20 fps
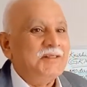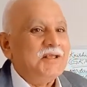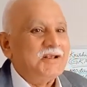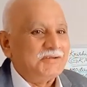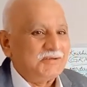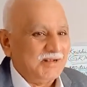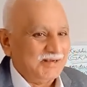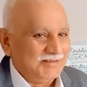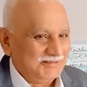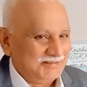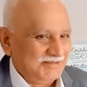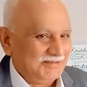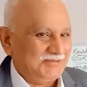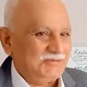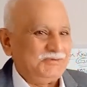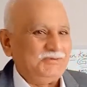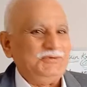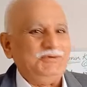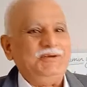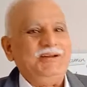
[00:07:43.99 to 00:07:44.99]
shortest
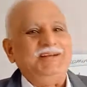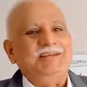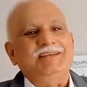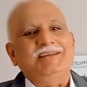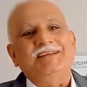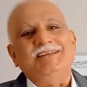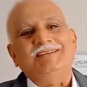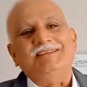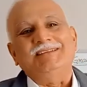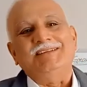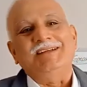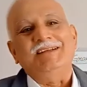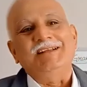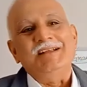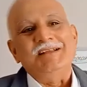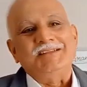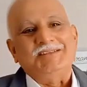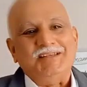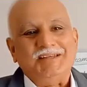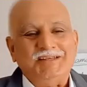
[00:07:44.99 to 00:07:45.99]
duration is
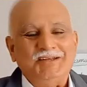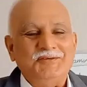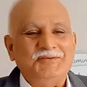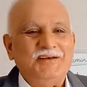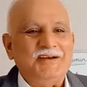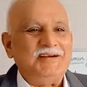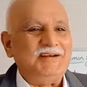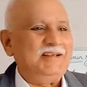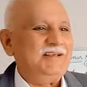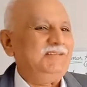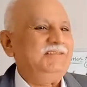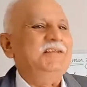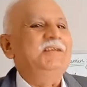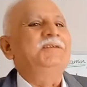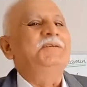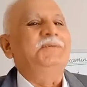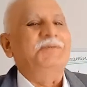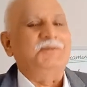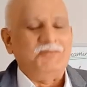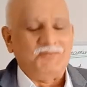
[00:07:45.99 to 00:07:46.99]
65 days.
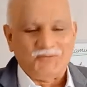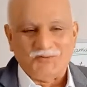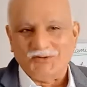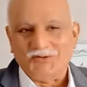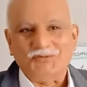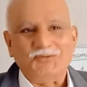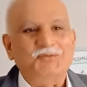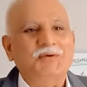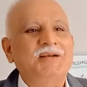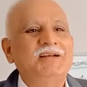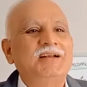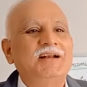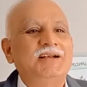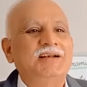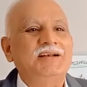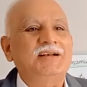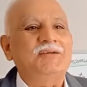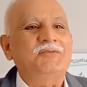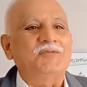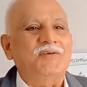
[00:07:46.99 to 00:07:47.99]
Of course,
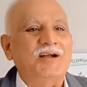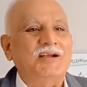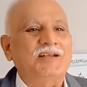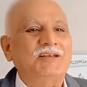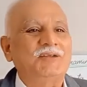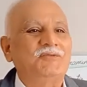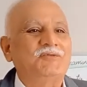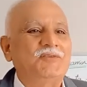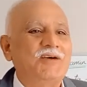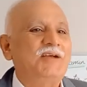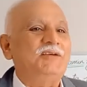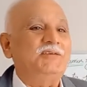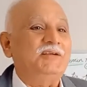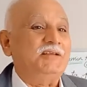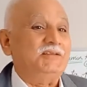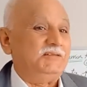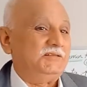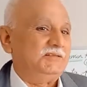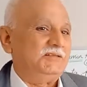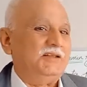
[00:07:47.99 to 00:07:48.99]
145
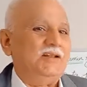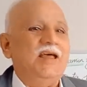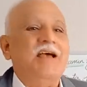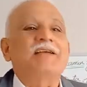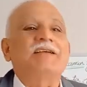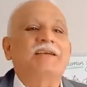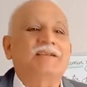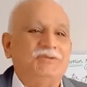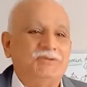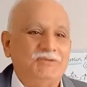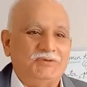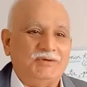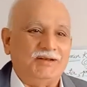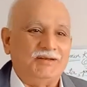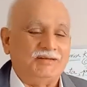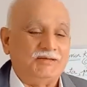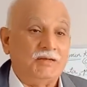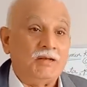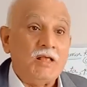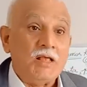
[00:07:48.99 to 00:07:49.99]
days is the longest
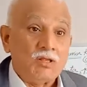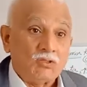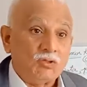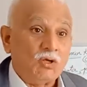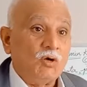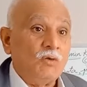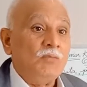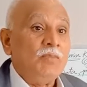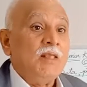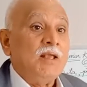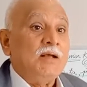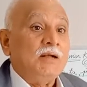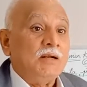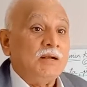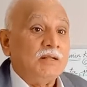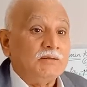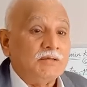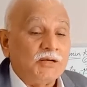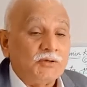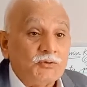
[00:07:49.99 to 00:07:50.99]
duration. So
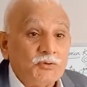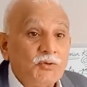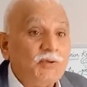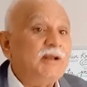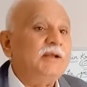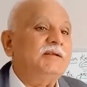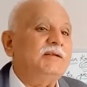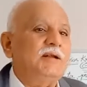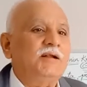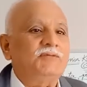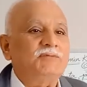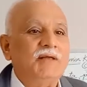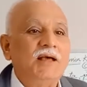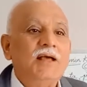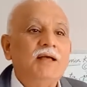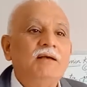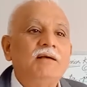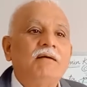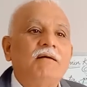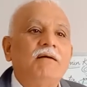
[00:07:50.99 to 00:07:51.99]
the duration of
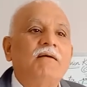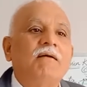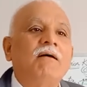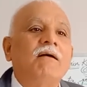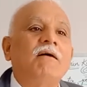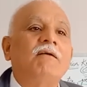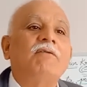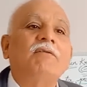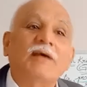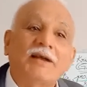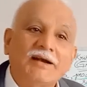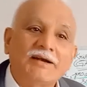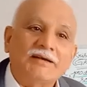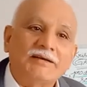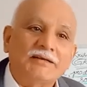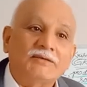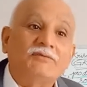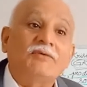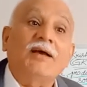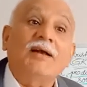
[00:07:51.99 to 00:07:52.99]
the
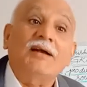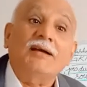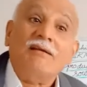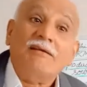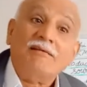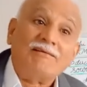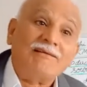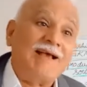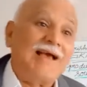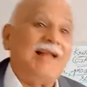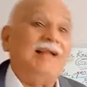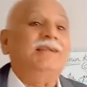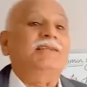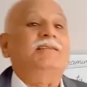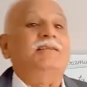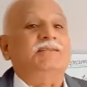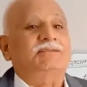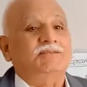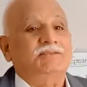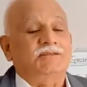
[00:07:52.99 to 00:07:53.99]
varieties, varietal
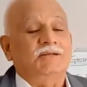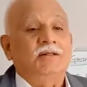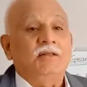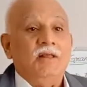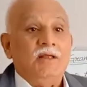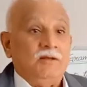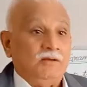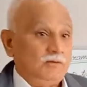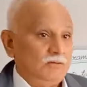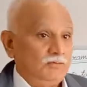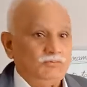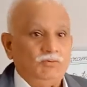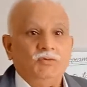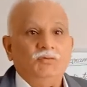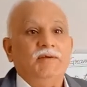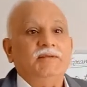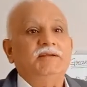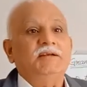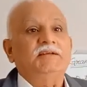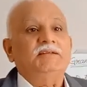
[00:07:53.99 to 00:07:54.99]
characters, also
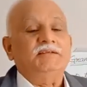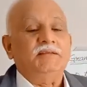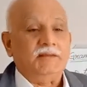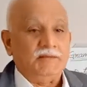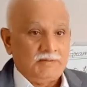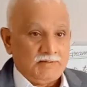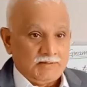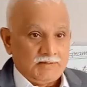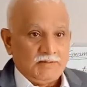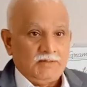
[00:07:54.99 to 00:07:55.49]
whether it is a